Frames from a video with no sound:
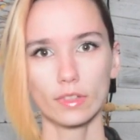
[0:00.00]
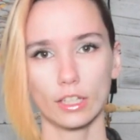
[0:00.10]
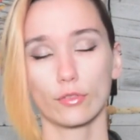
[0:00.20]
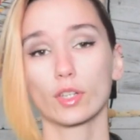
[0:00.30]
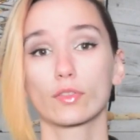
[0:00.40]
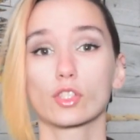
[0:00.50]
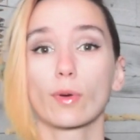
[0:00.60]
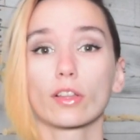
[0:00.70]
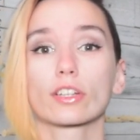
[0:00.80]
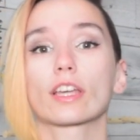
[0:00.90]
If you have a
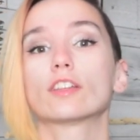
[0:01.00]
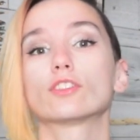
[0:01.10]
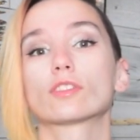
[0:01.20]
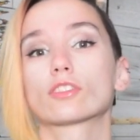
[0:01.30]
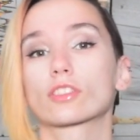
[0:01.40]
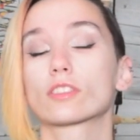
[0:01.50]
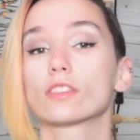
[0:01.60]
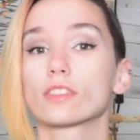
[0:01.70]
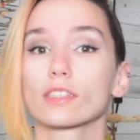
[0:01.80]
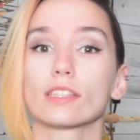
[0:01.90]
smaller cage, you can just as
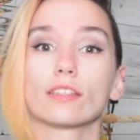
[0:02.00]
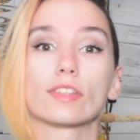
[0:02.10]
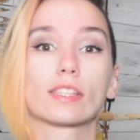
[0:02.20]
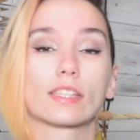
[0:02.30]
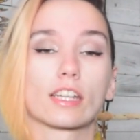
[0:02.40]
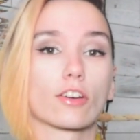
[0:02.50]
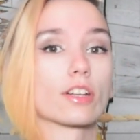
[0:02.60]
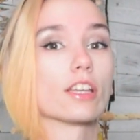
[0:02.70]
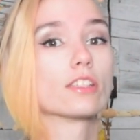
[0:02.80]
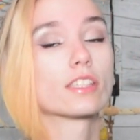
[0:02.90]
easily leave it sitting on
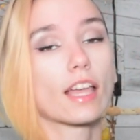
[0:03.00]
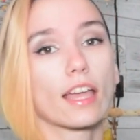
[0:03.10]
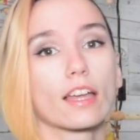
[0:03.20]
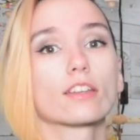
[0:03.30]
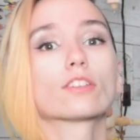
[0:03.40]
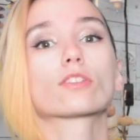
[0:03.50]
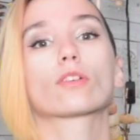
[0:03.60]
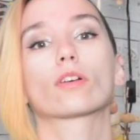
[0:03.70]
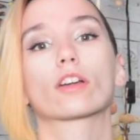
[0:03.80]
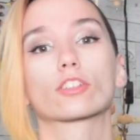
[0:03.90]
a stand
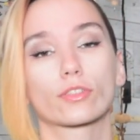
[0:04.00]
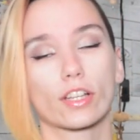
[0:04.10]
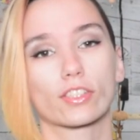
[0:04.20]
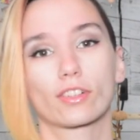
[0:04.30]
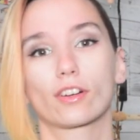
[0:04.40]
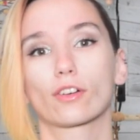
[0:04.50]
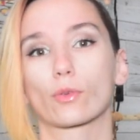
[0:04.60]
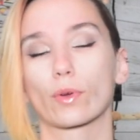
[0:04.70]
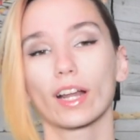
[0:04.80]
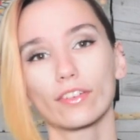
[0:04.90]
or on a dresser or
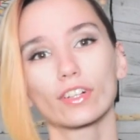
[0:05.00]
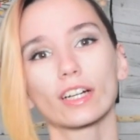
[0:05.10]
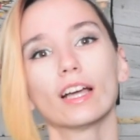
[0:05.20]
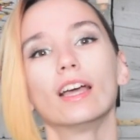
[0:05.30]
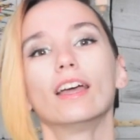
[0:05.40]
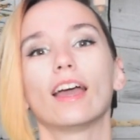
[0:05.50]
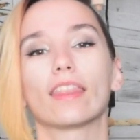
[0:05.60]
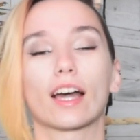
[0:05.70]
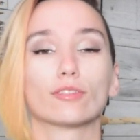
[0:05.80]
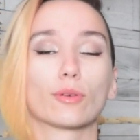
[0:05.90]
whatever, and
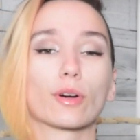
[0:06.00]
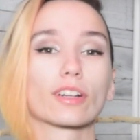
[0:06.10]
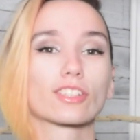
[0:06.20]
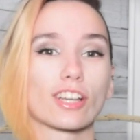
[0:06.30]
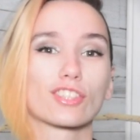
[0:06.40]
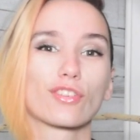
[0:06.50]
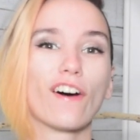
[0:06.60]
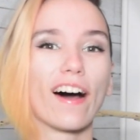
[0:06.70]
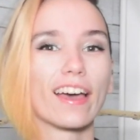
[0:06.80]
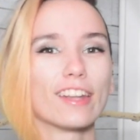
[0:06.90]
that will work just
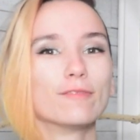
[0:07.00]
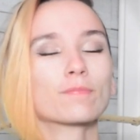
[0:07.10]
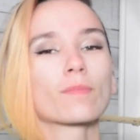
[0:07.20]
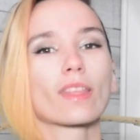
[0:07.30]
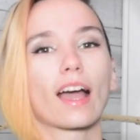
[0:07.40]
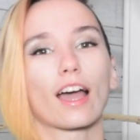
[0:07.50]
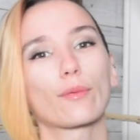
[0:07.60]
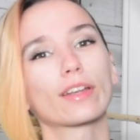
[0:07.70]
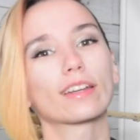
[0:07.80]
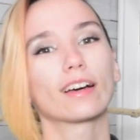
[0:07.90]
fine. I
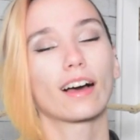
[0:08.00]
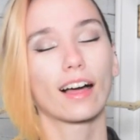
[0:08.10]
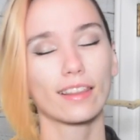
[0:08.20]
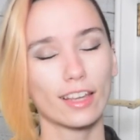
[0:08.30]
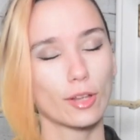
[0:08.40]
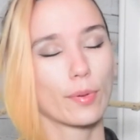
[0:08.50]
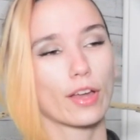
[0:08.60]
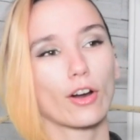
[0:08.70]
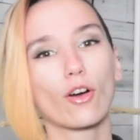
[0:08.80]
went a little bit